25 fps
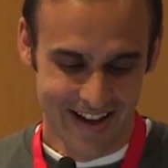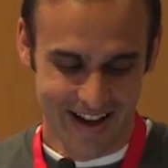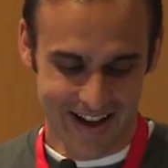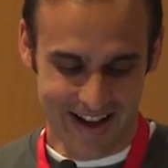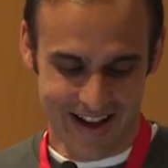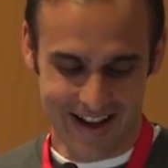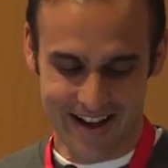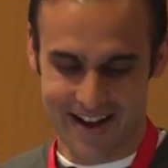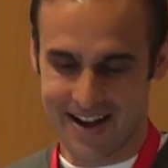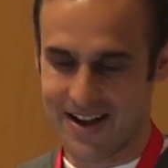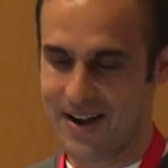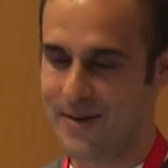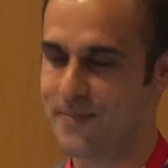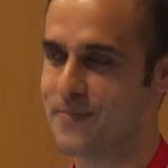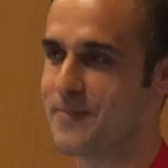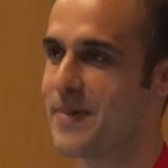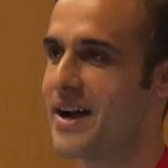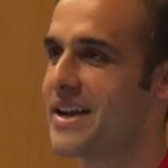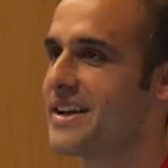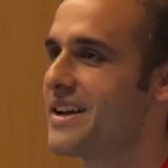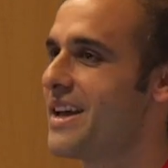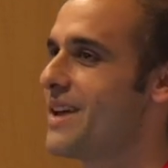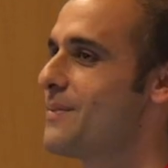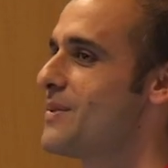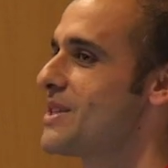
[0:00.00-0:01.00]

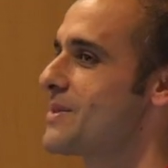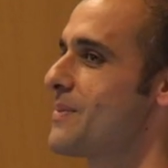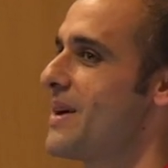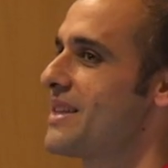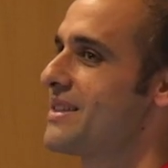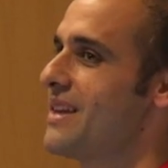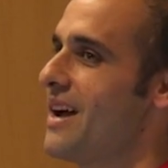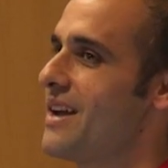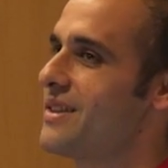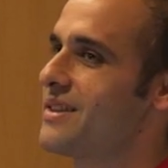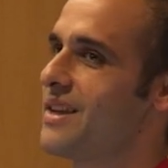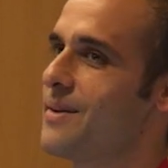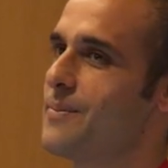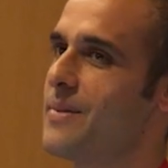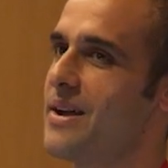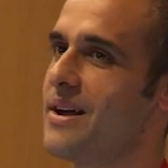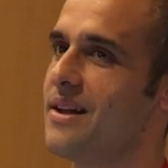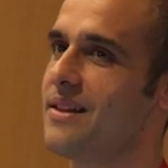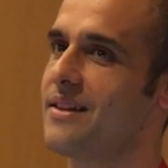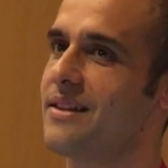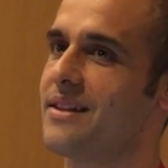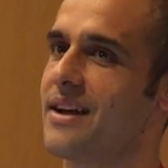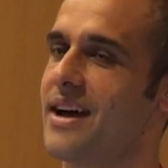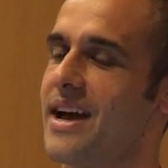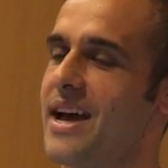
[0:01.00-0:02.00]
My name is Mete
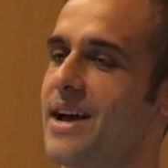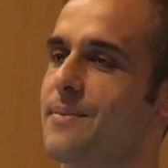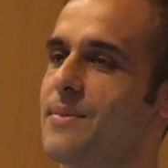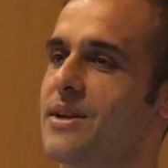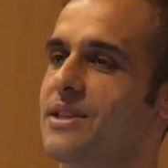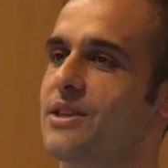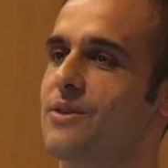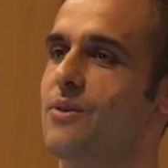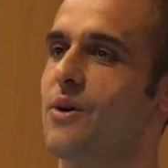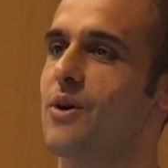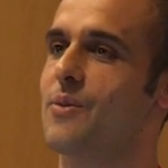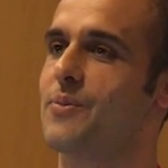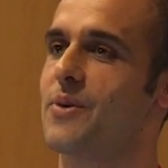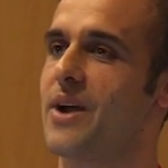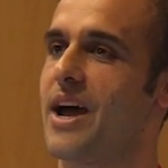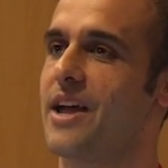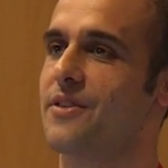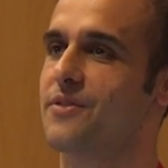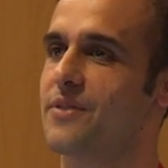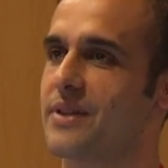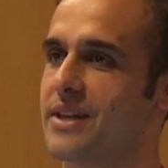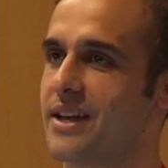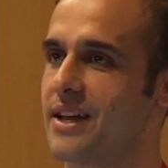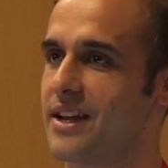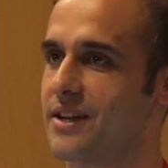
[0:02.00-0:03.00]
Atamel. I am a developer
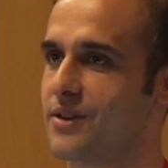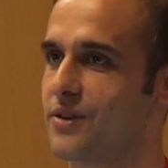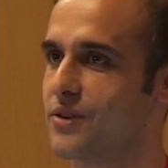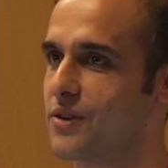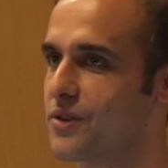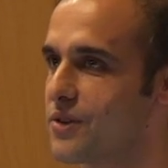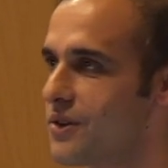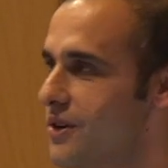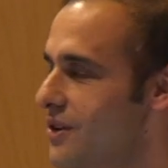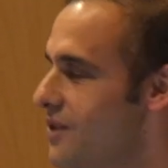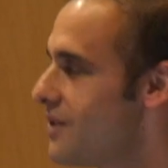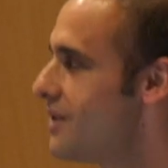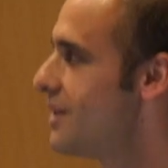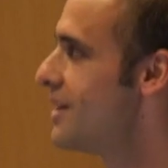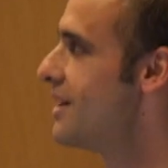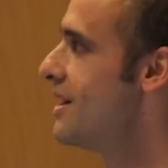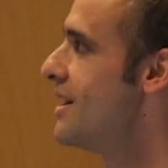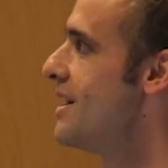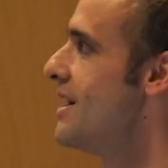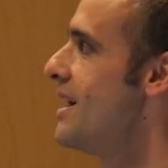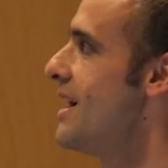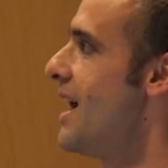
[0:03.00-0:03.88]
advocate at Google.